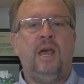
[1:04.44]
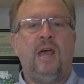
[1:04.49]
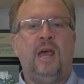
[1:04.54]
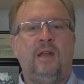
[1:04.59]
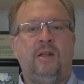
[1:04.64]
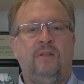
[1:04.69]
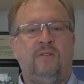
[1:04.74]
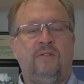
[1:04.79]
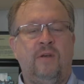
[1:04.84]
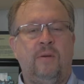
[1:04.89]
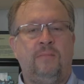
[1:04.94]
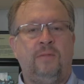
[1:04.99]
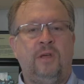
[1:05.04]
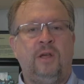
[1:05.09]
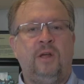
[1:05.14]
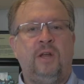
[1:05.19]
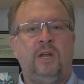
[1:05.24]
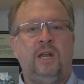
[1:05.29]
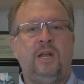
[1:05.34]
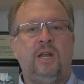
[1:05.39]
and it's something
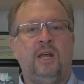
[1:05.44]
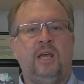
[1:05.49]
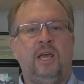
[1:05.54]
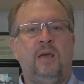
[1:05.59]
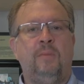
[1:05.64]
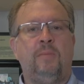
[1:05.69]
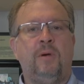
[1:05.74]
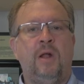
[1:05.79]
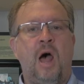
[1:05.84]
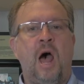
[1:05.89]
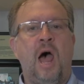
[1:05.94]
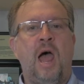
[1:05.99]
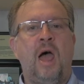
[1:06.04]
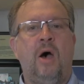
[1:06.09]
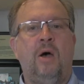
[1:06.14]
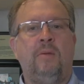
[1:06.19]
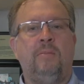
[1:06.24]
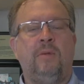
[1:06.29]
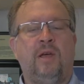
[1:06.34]
you need to keep an eye on,